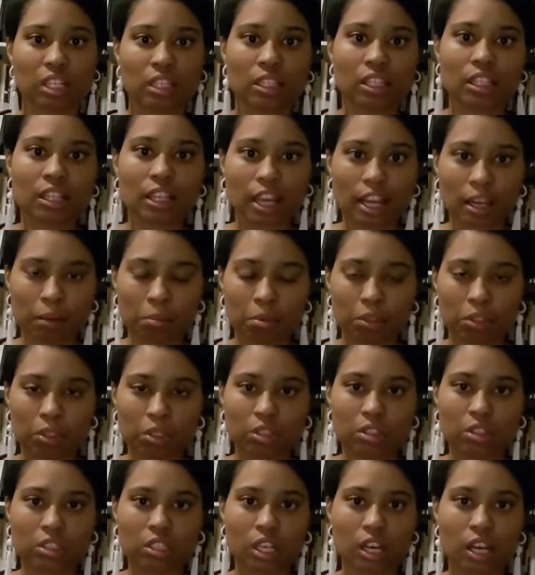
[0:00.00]
the
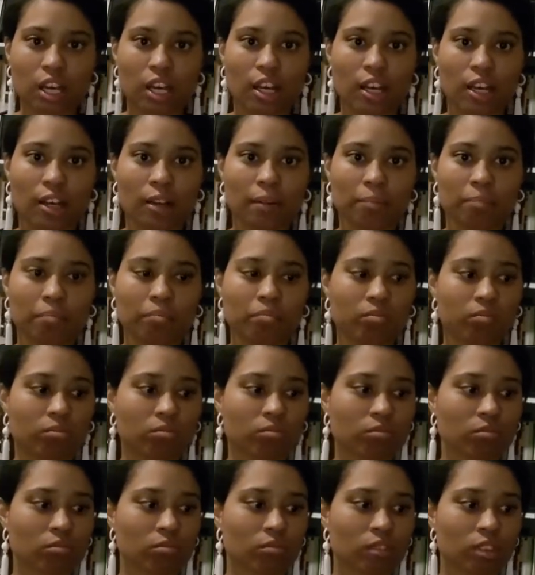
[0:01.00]
labels,
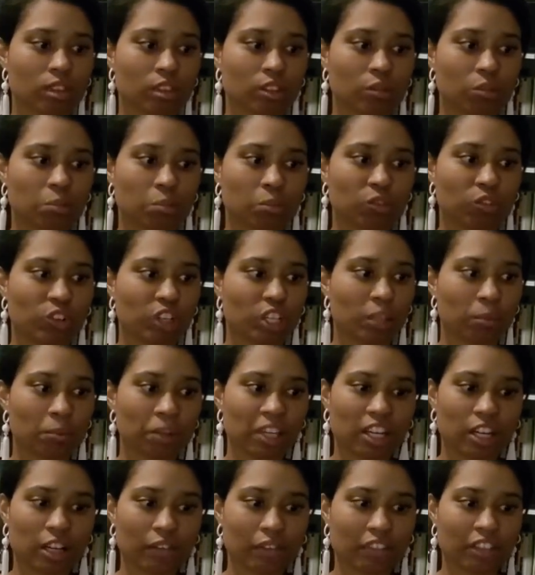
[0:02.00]
read them
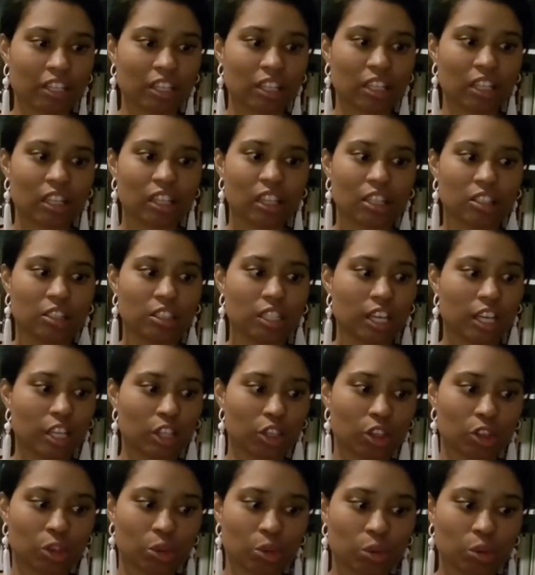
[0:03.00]
carefully. They'll tell
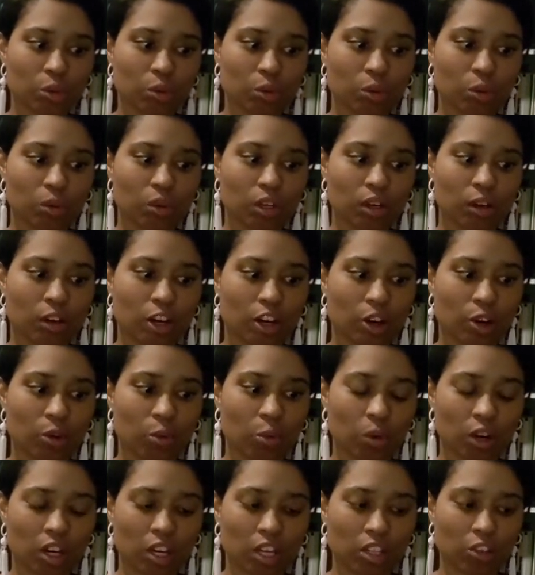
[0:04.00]
you
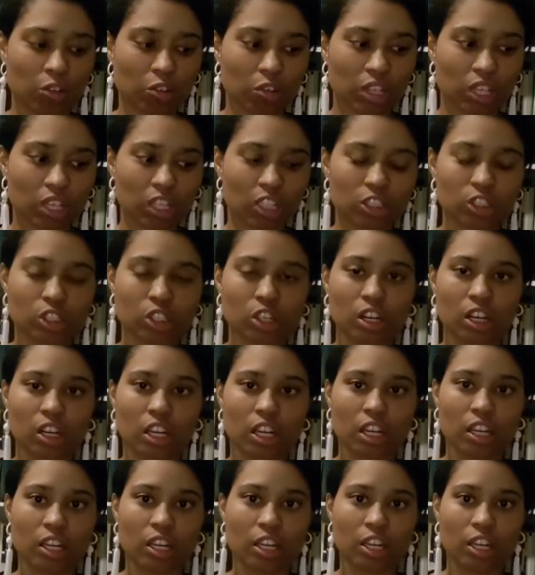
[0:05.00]
what ingredients are
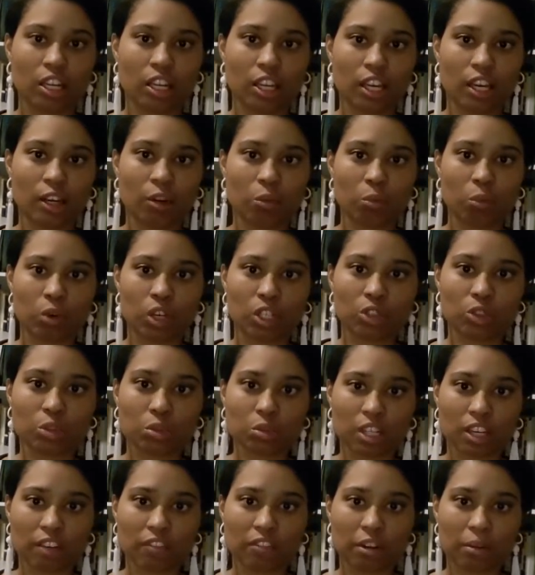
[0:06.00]
in it and what to
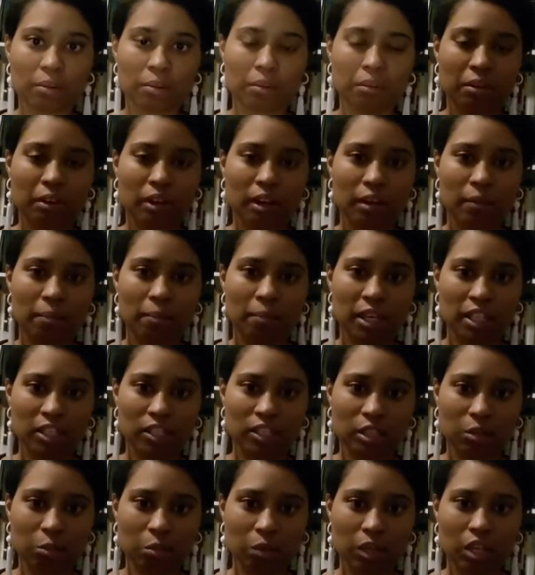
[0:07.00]
never mix
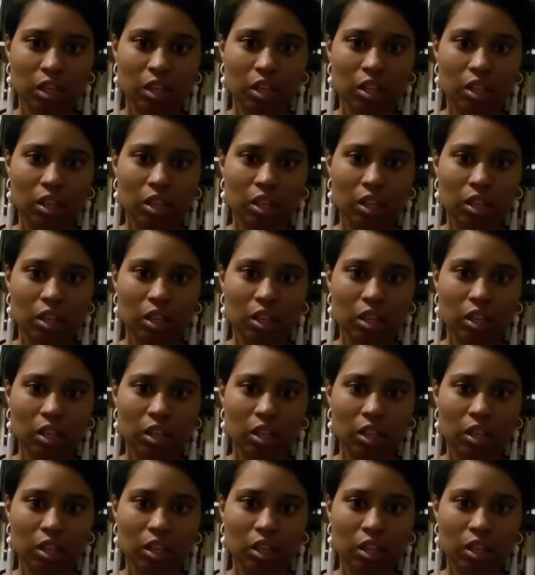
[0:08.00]
it with.